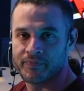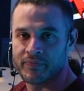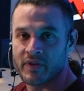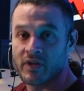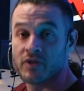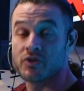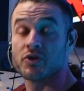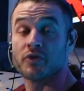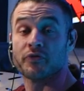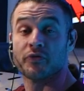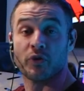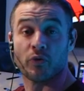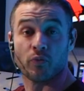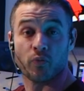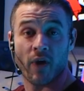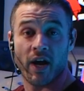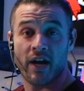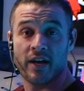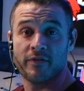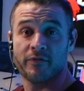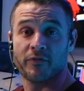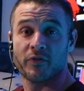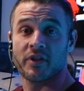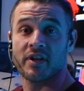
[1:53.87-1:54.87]
So if you're
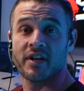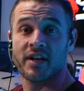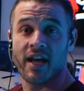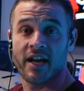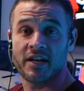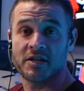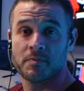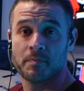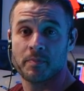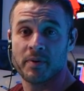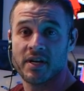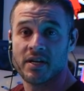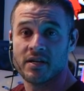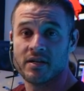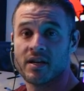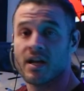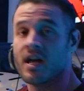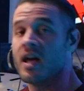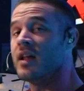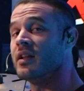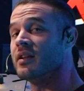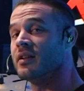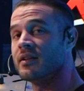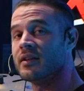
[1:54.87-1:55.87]
ready for the next beat,
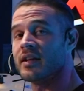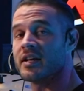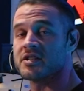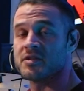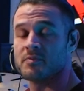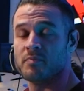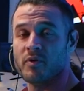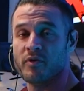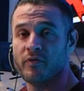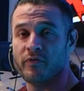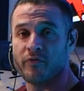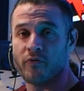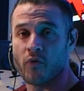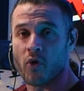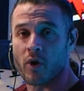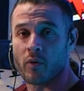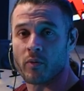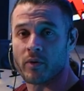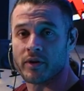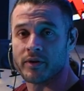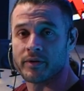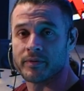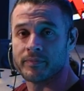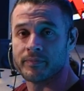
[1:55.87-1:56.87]
let's move
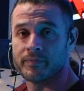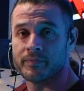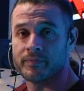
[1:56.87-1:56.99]
forward.